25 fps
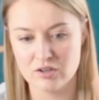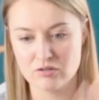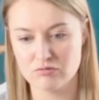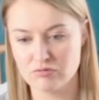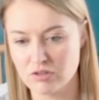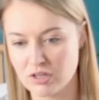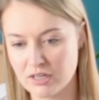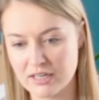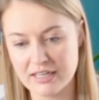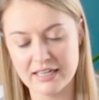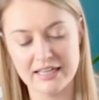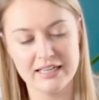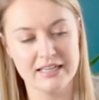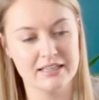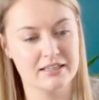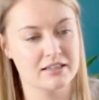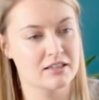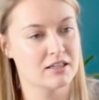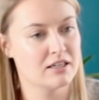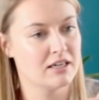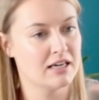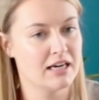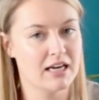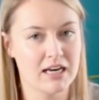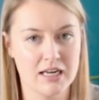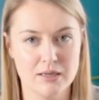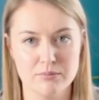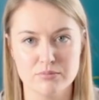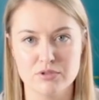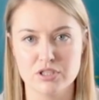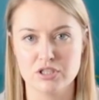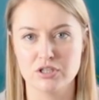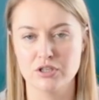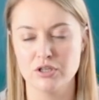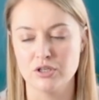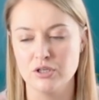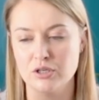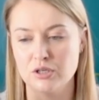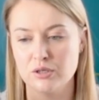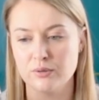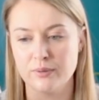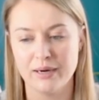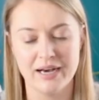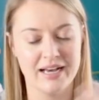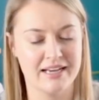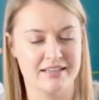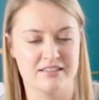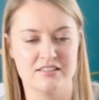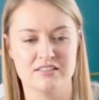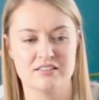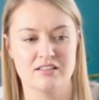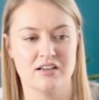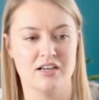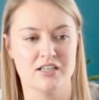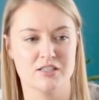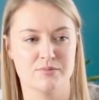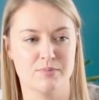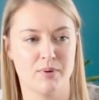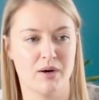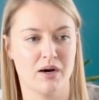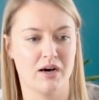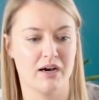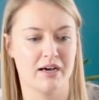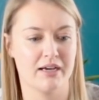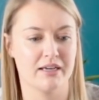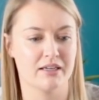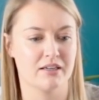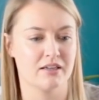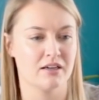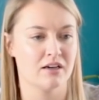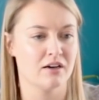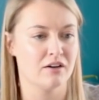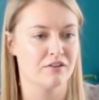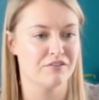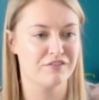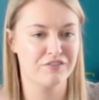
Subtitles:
running, elliptical, exercise bike,